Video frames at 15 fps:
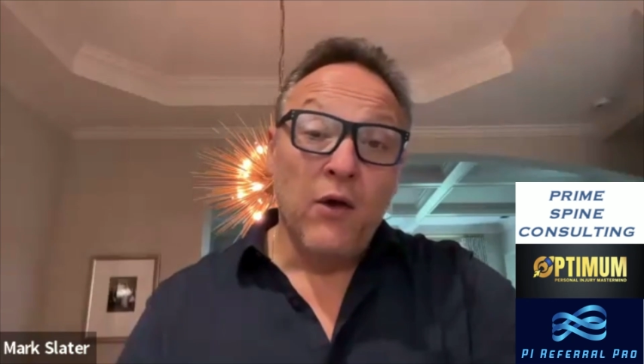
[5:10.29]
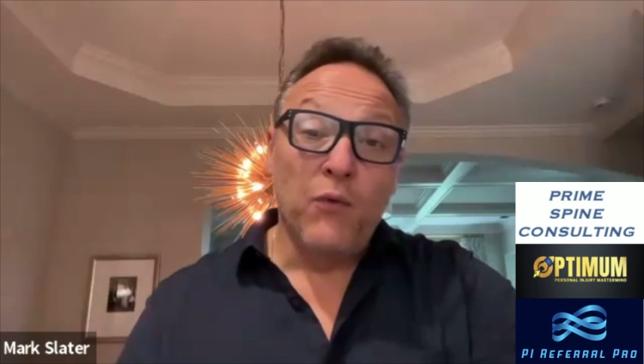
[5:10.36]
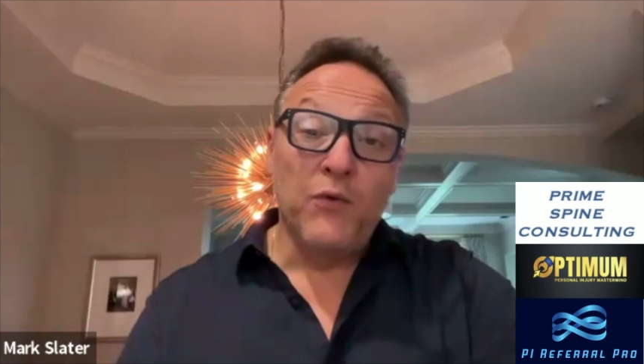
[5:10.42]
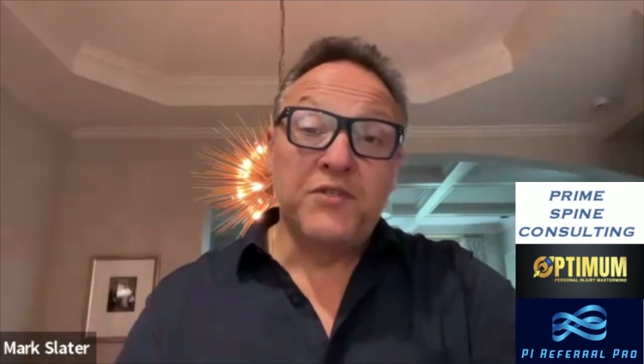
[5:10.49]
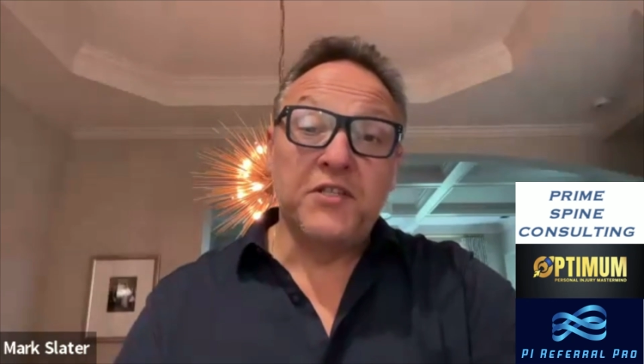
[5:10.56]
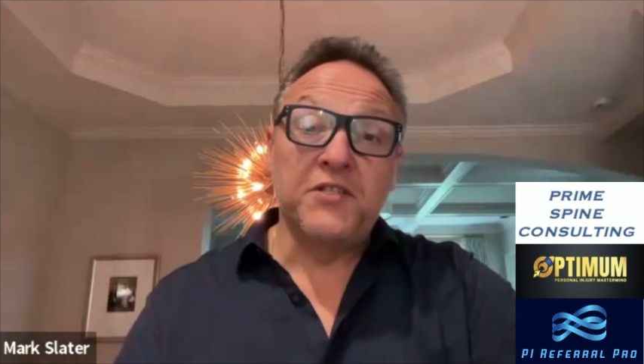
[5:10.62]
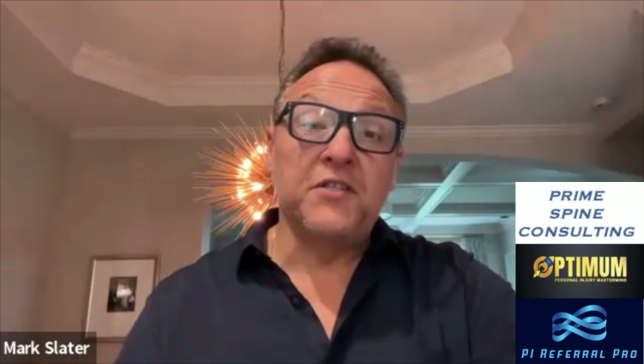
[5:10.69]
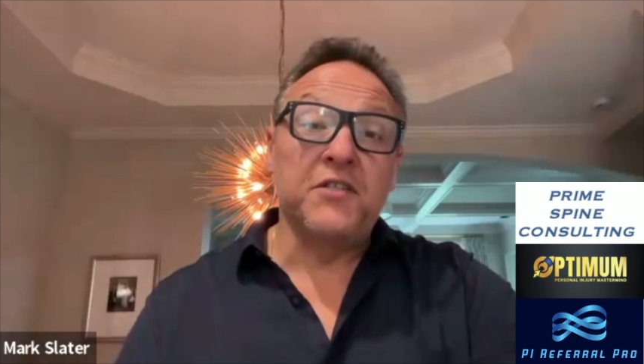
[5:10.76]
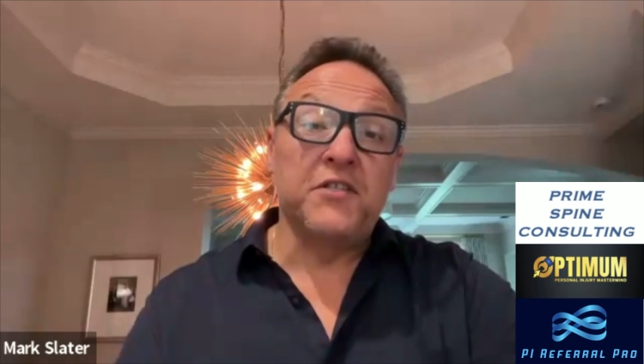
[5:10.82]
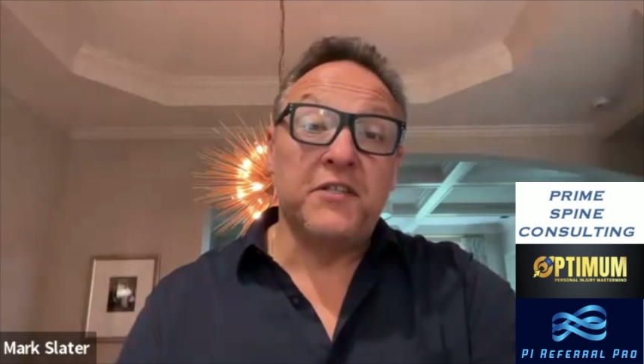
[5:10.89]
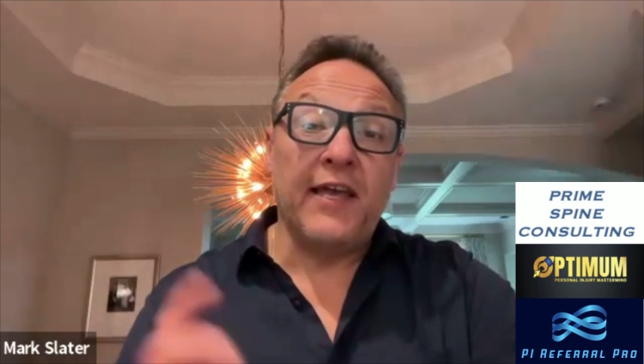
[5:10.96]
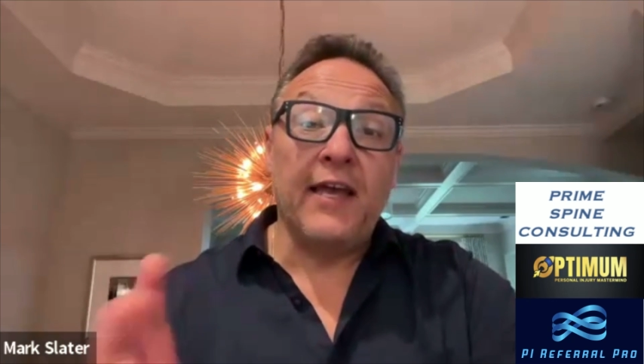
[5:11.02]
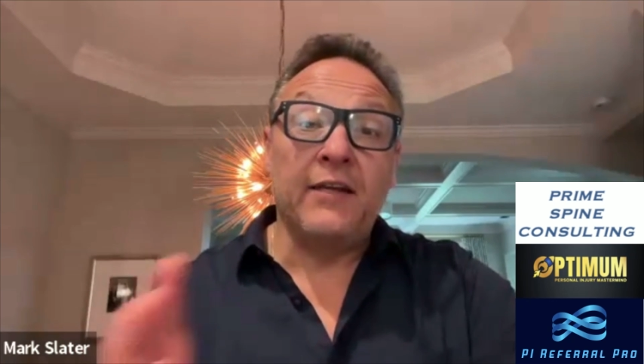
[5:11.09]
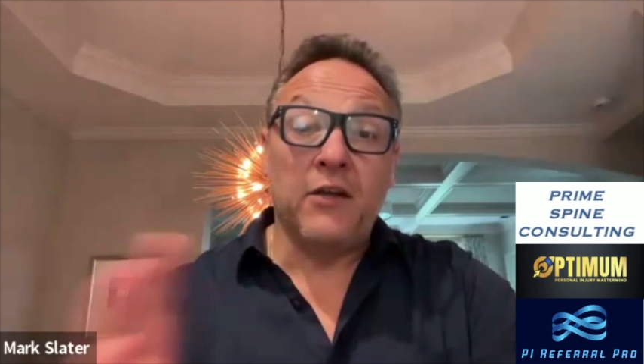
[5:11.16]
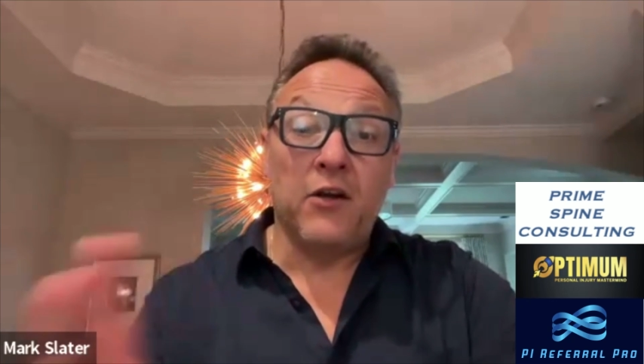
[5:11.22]
was this
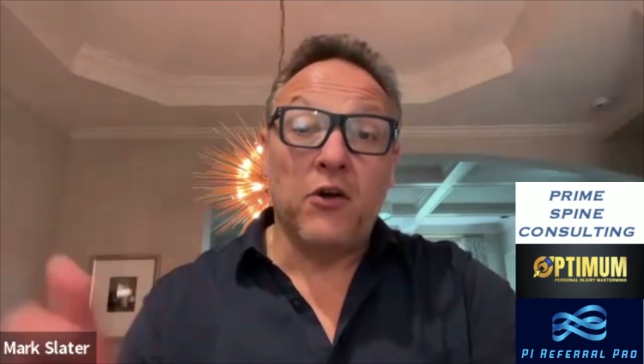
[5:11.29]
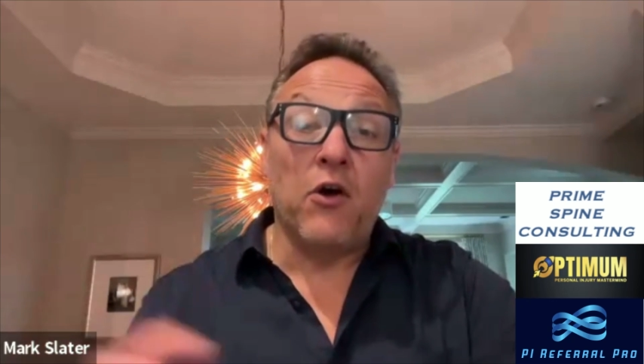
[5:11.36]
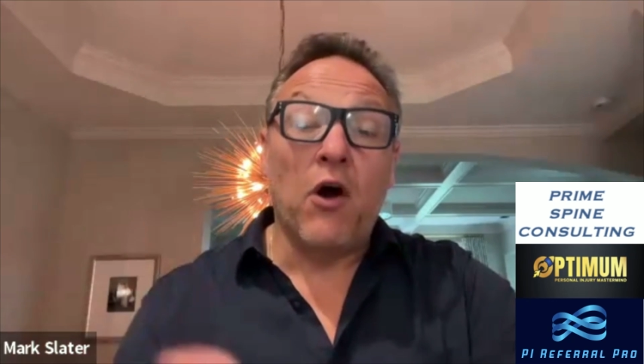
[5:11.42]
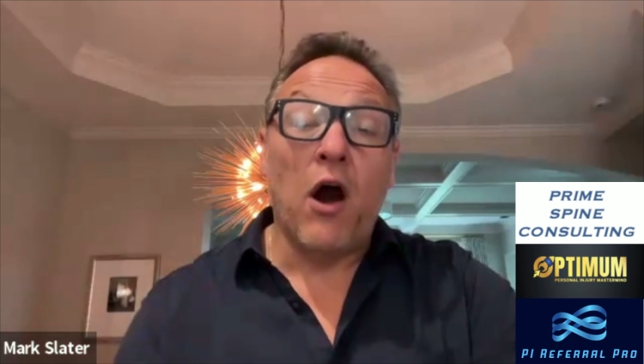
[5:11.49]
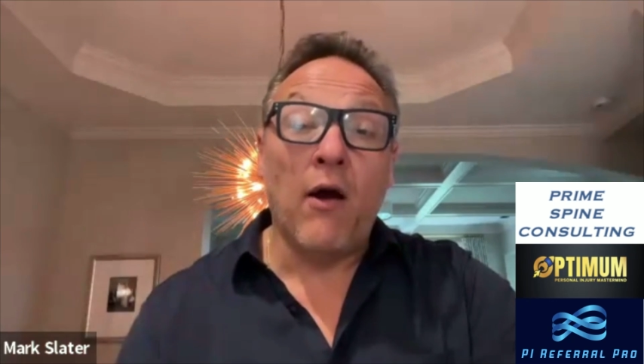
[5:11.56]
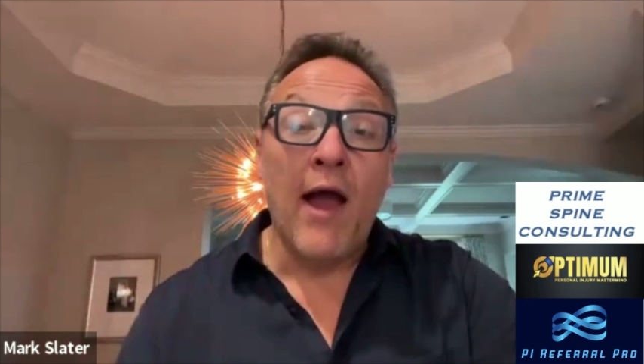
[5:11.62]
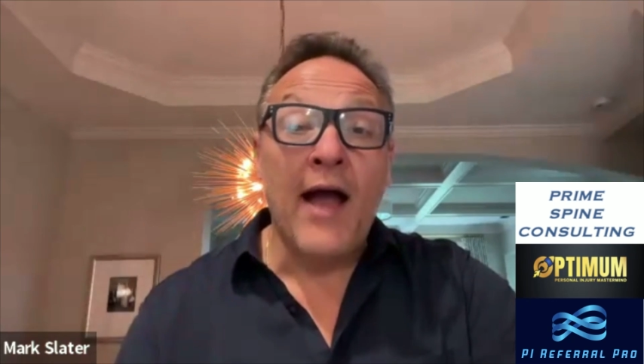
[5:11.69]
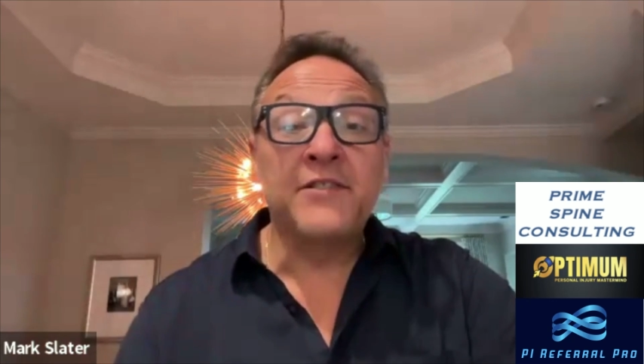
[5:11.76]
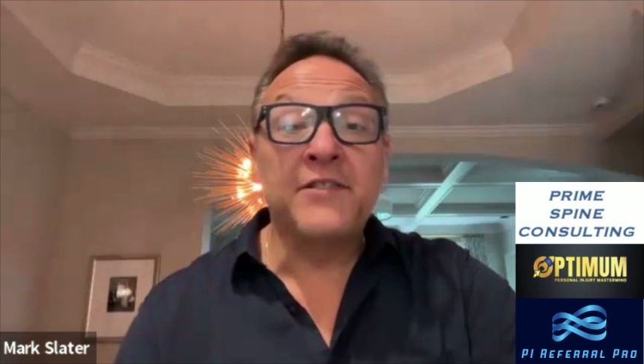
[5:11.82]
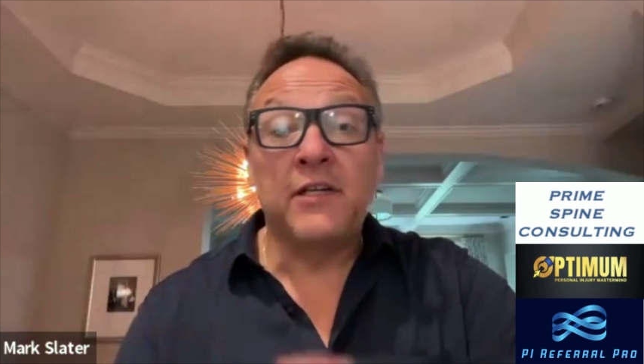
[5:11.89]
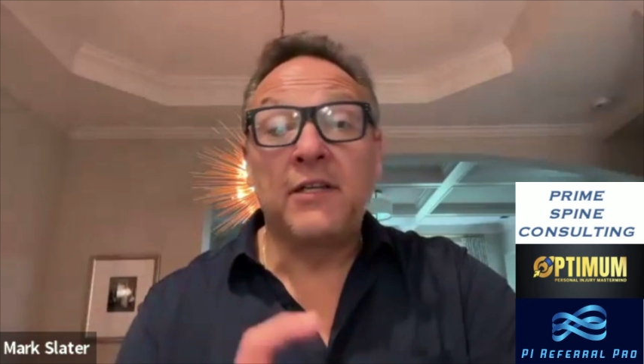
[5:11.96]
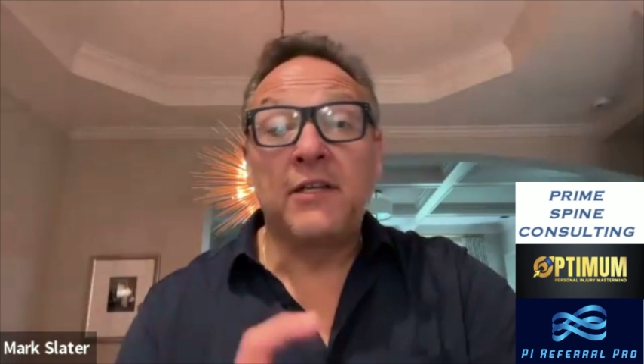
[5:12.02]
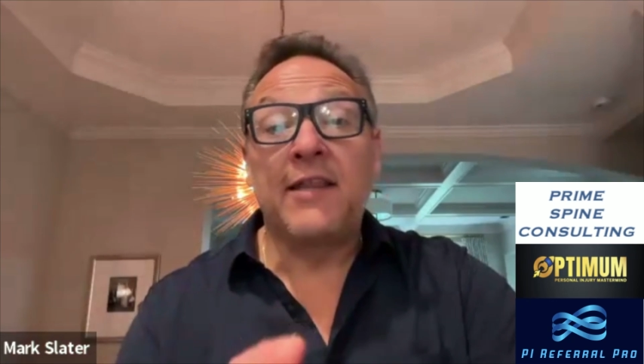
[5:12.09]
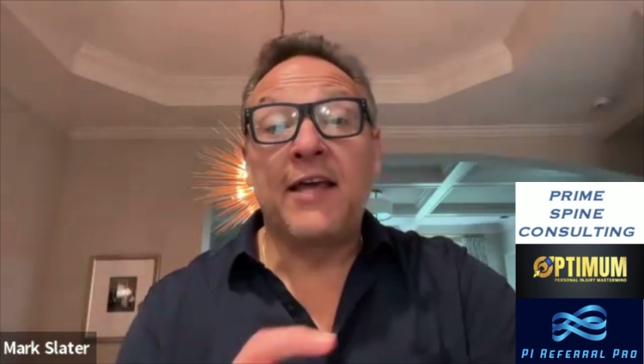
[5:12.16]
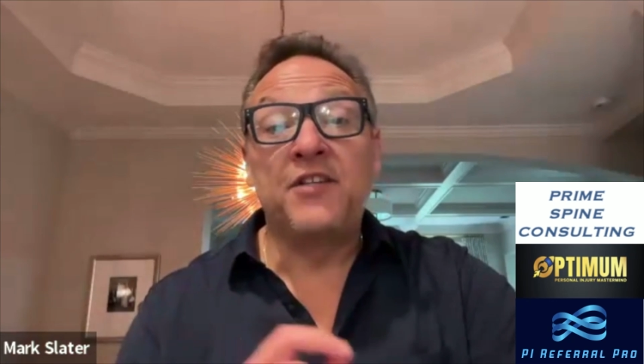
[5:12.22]
sustained in a car
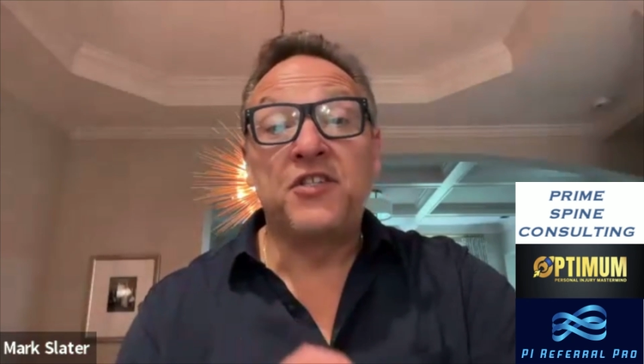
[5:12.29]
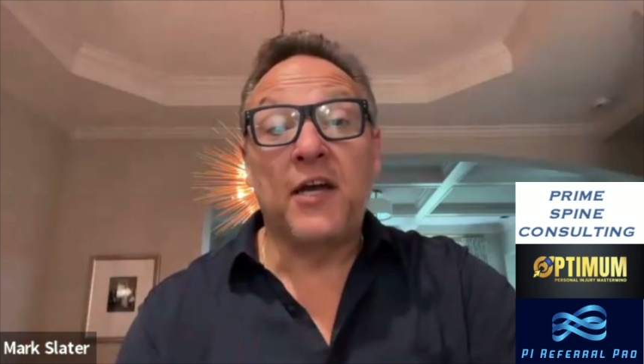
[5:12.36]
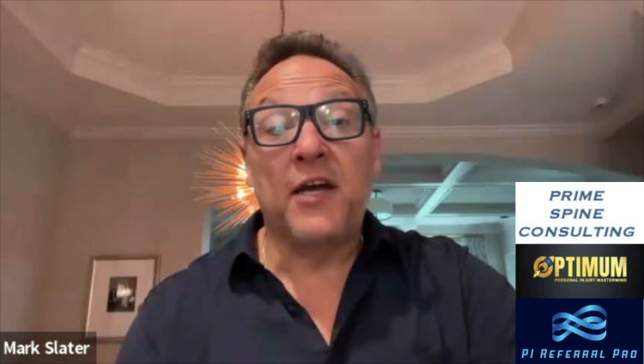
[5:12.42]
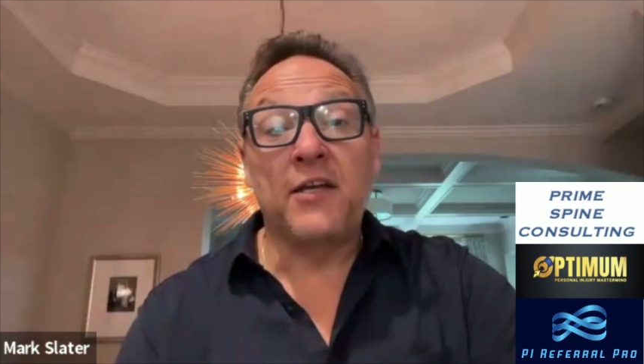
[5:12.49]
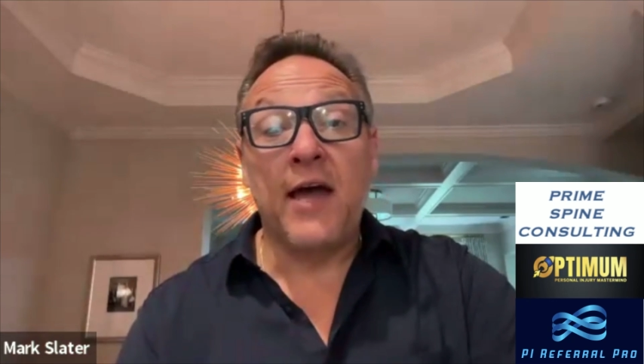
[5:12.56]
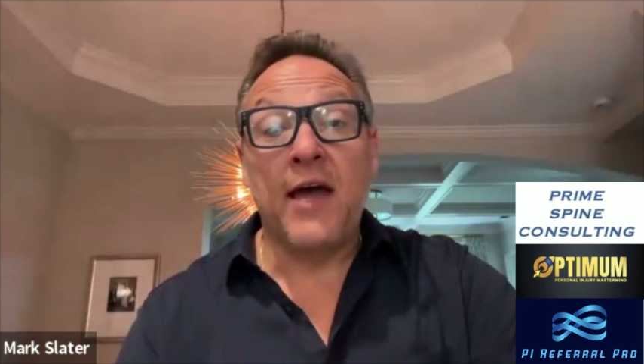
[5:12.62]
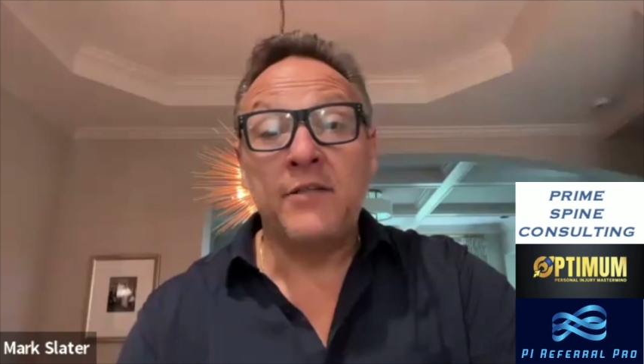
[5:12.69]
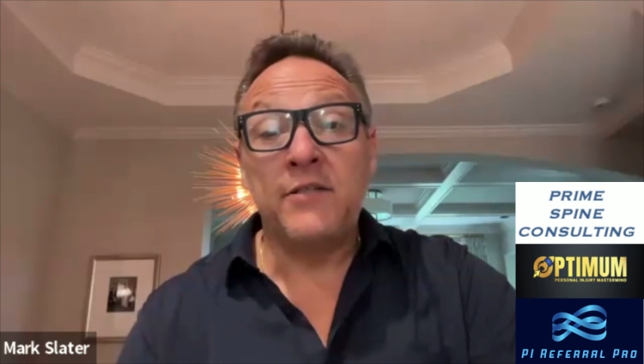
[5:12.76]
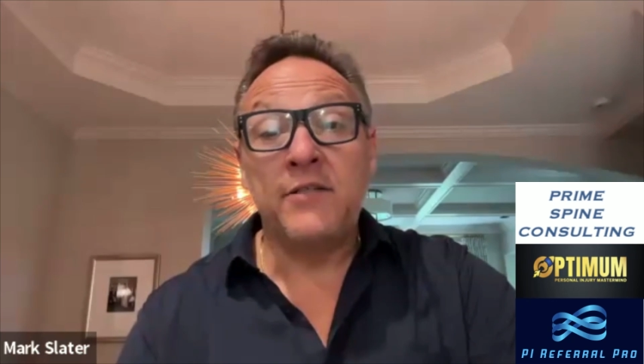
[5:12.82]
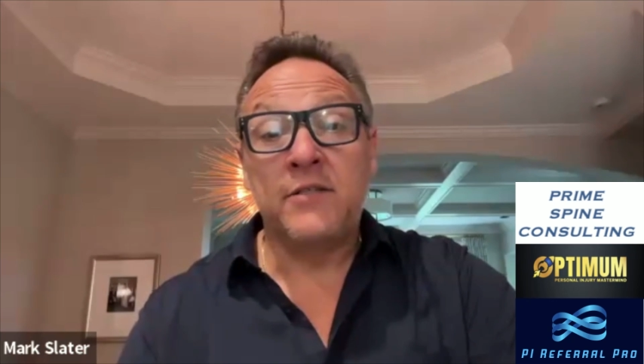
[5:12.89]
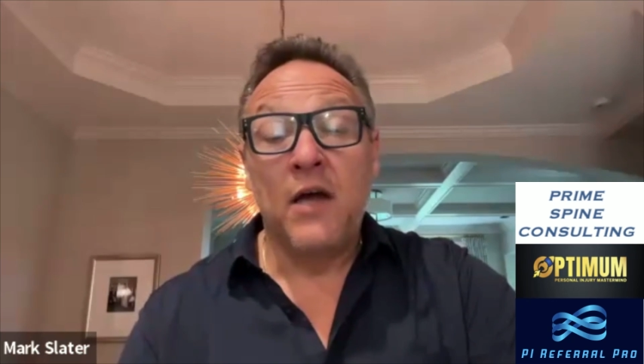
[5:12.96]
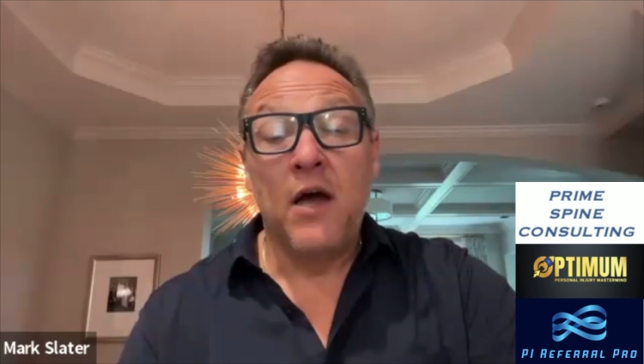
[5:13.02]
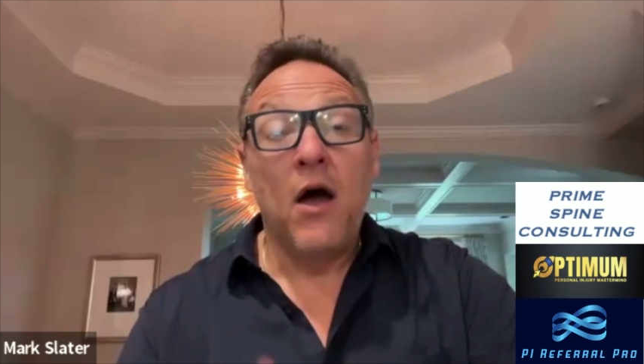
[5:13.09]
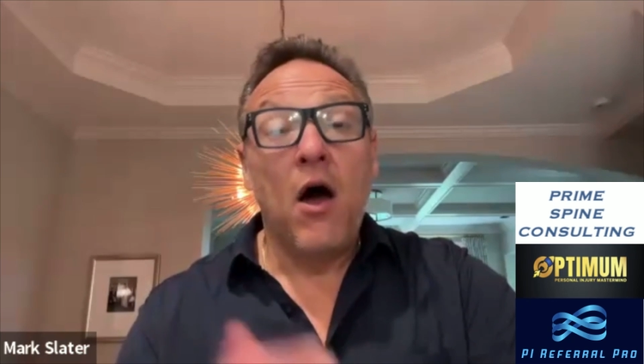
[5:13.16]
accident and they check yes,